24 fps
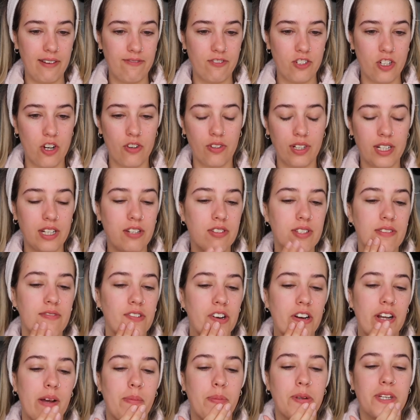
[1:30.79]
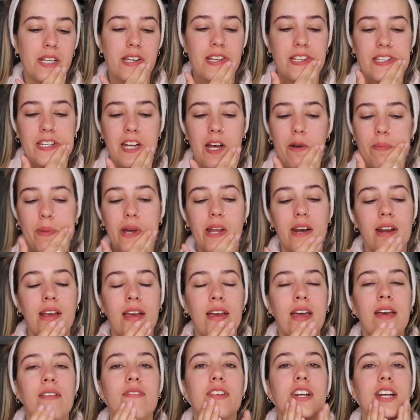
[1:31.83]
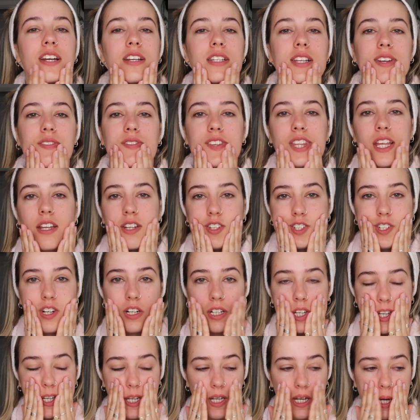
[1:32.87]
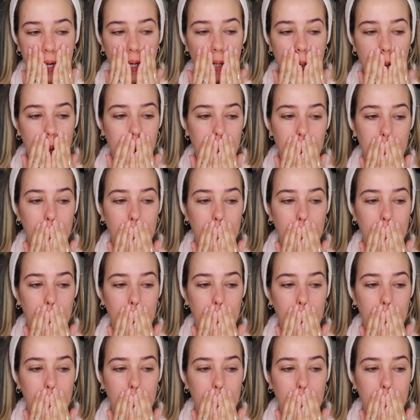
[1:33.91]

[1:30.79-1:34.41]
I've only used it for a couple days now, but very excited for that to start kicking in.